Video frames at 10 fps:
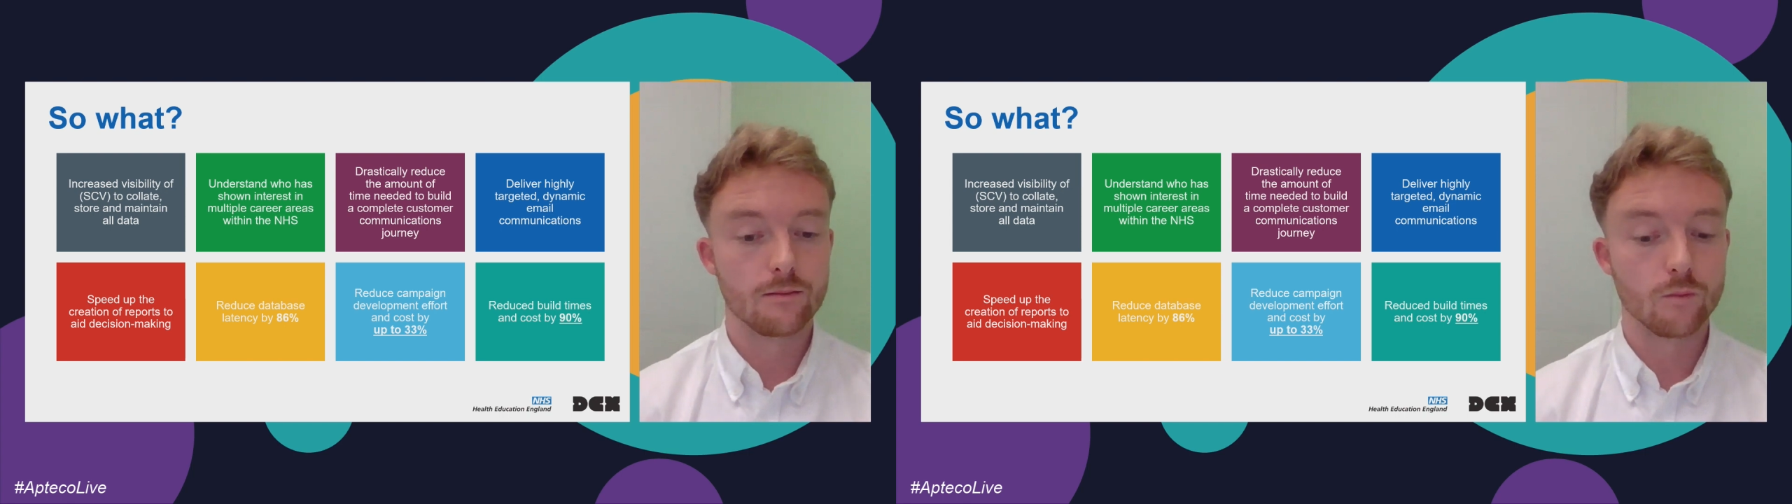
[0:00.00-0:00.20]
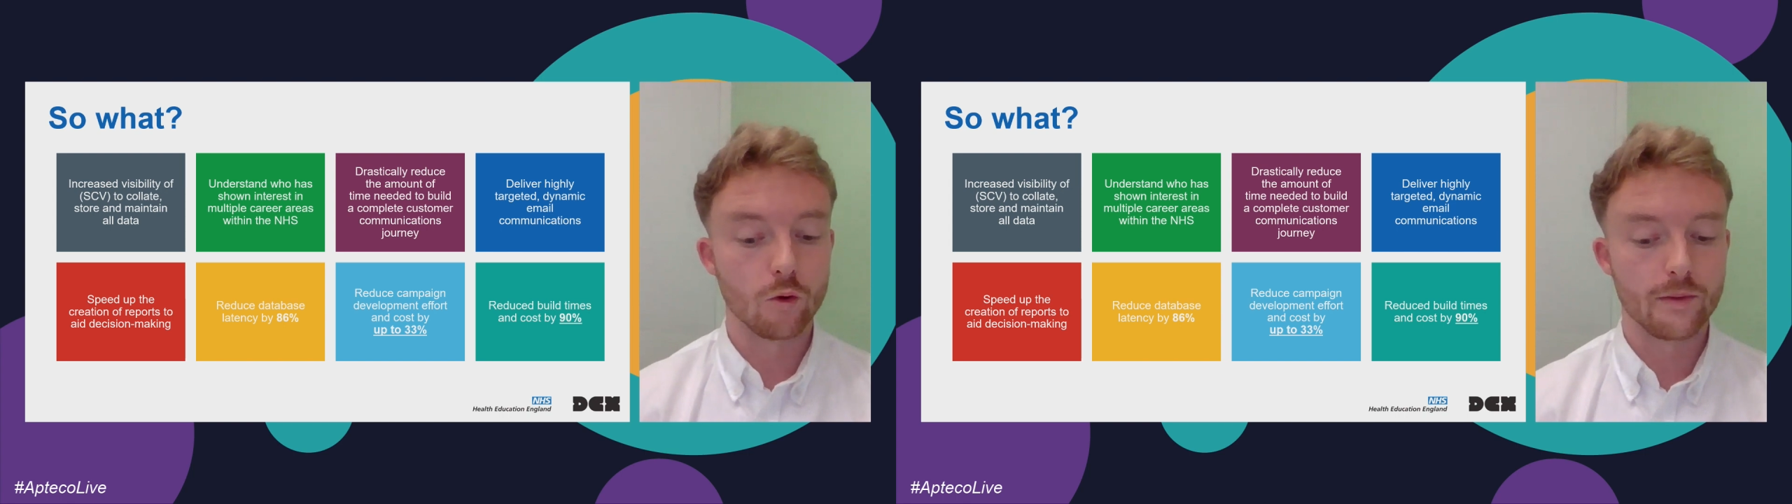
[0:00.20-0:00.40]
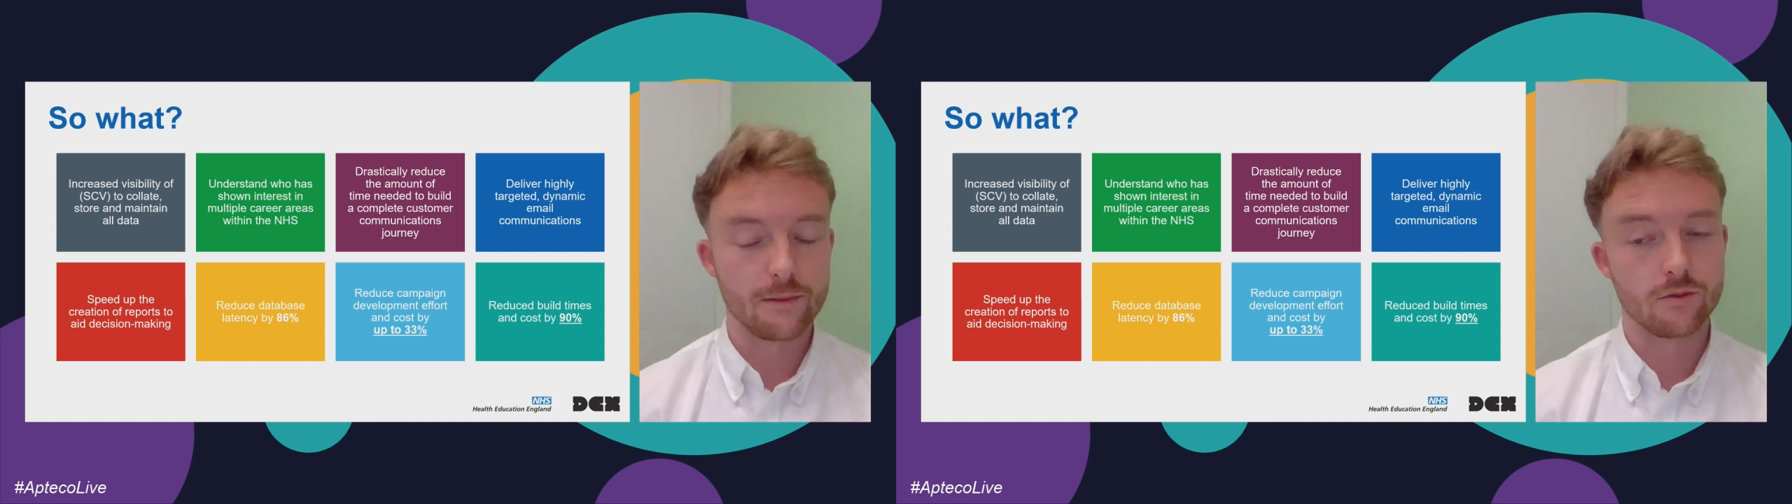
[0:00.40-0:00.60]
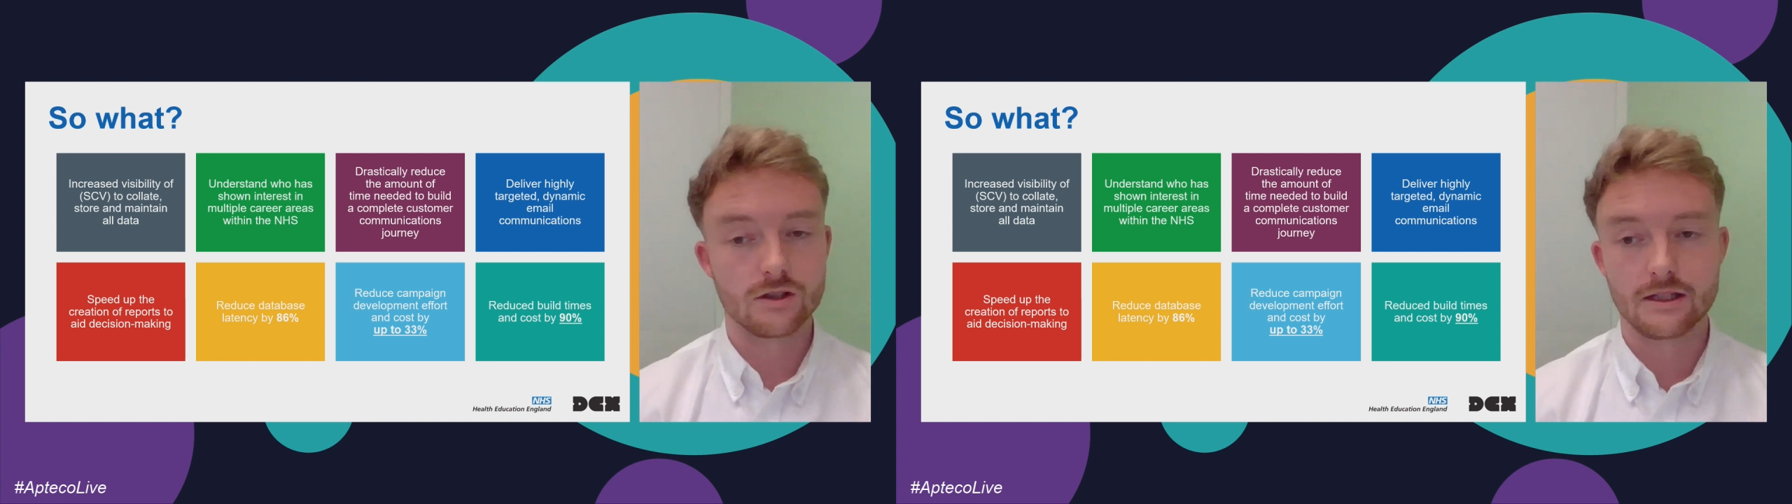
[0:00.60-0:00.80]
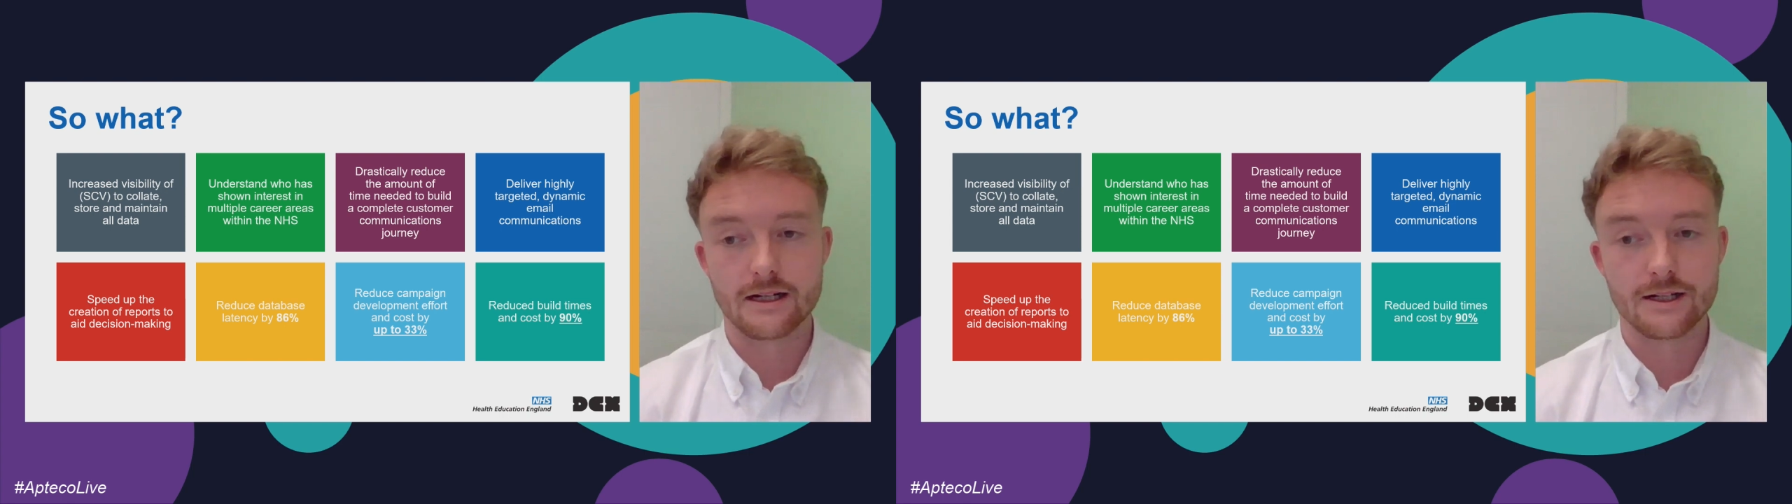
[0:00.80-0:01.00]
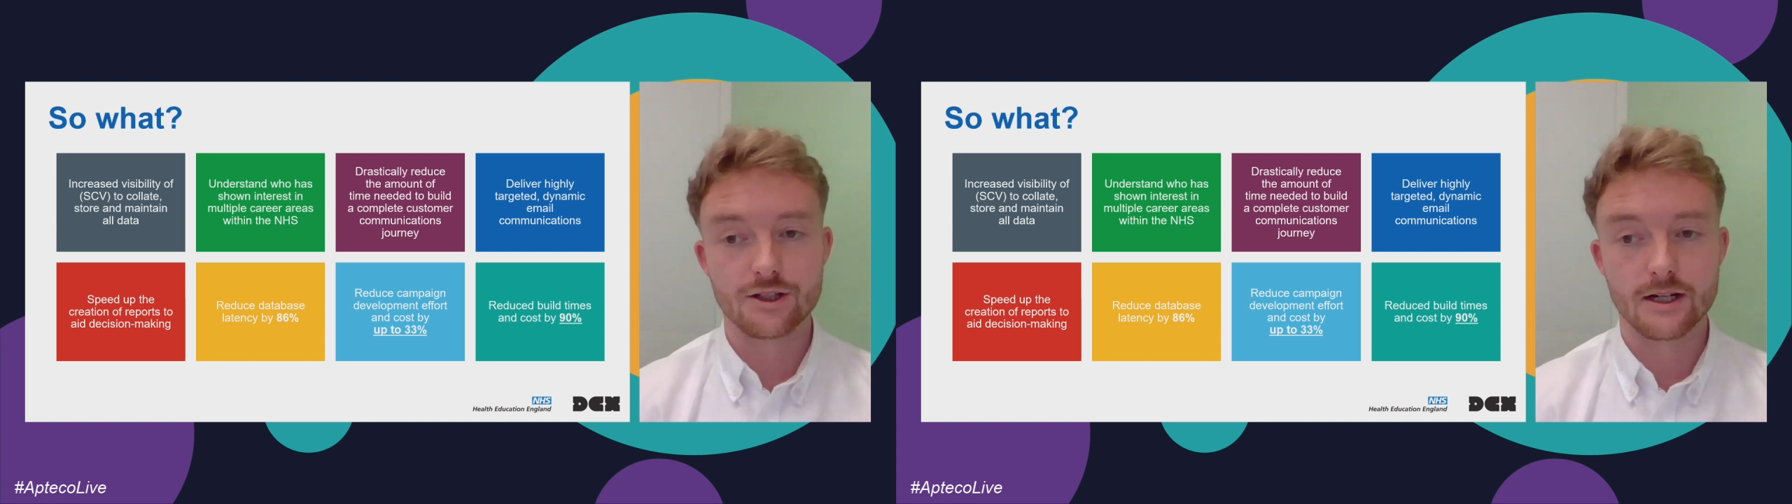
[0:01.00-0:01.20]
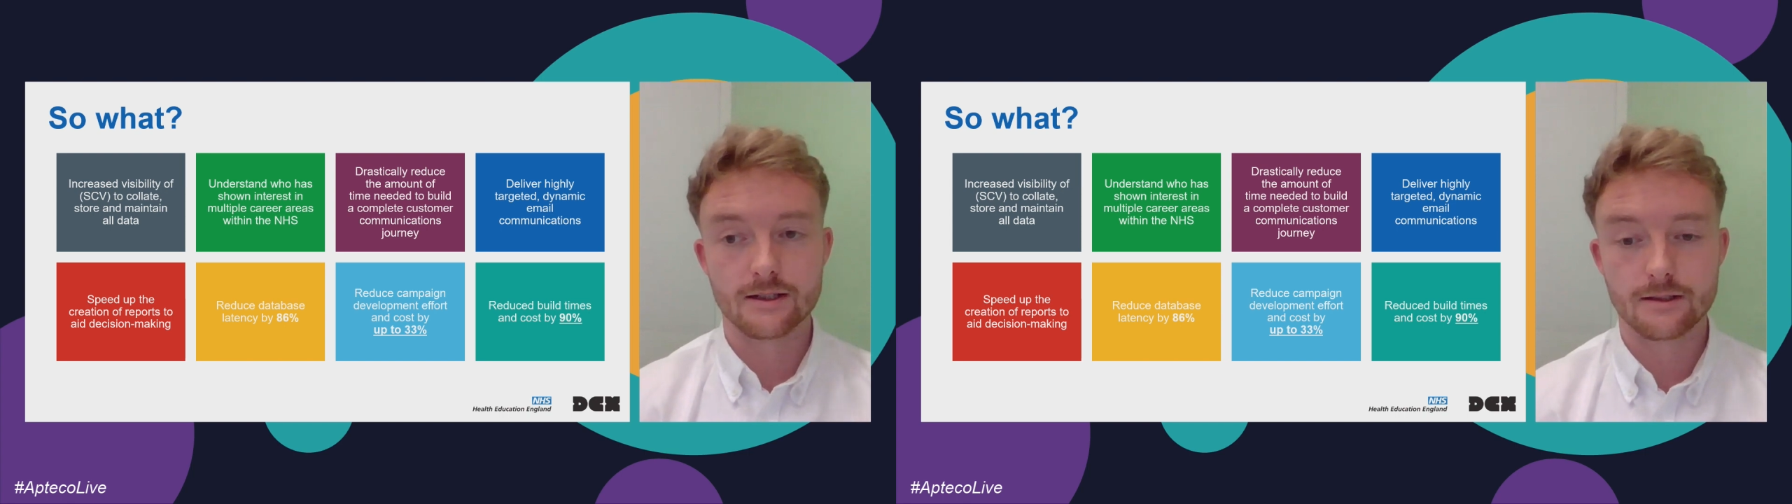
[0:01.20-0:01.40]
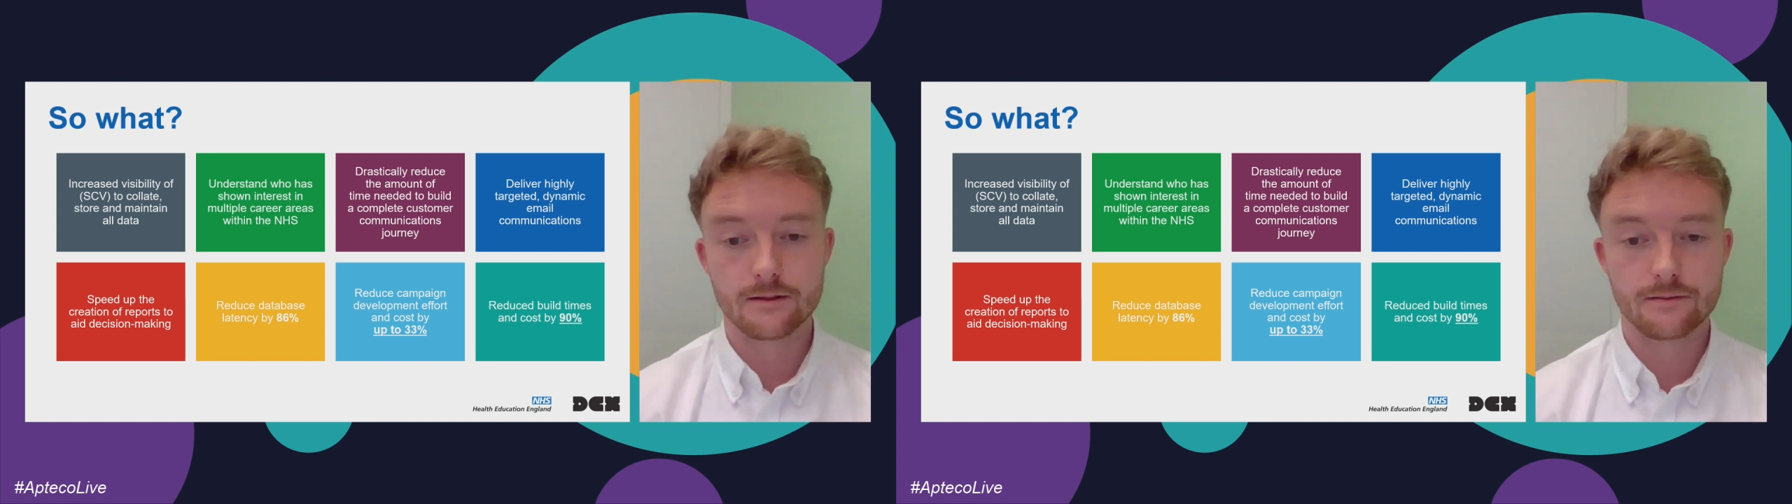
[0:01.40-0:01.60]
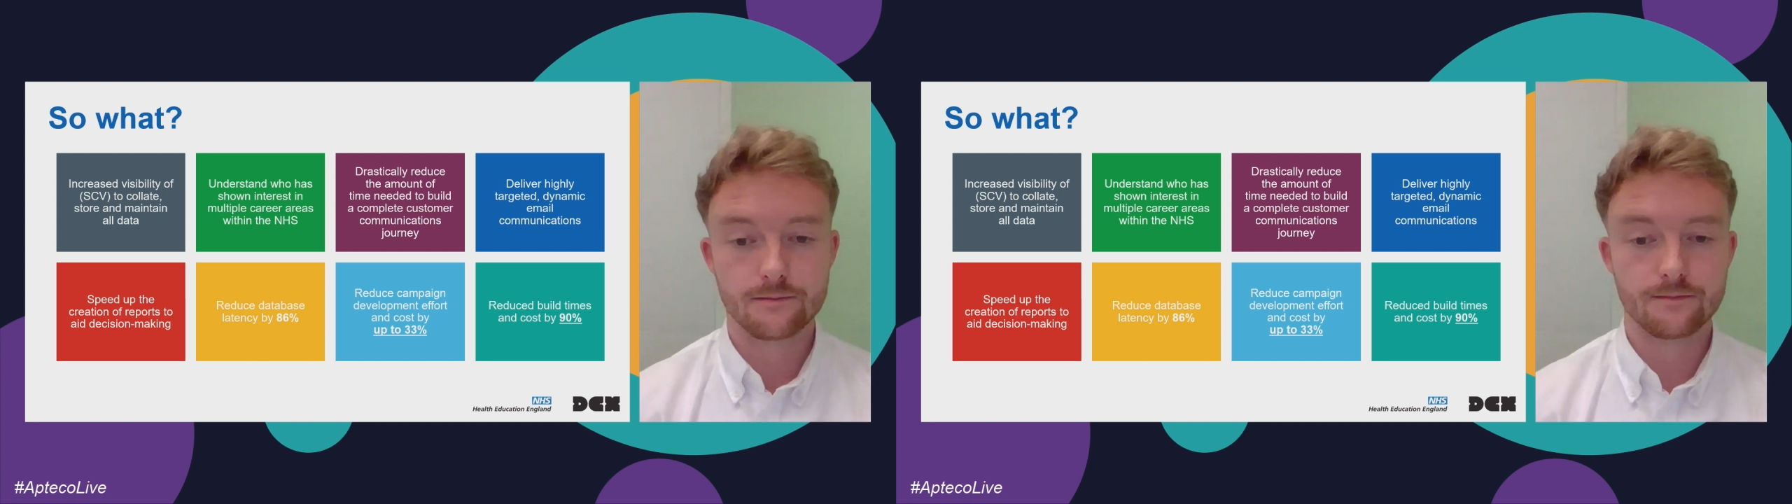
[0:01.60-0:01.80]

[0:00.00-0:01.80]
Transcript: more people to the NHS.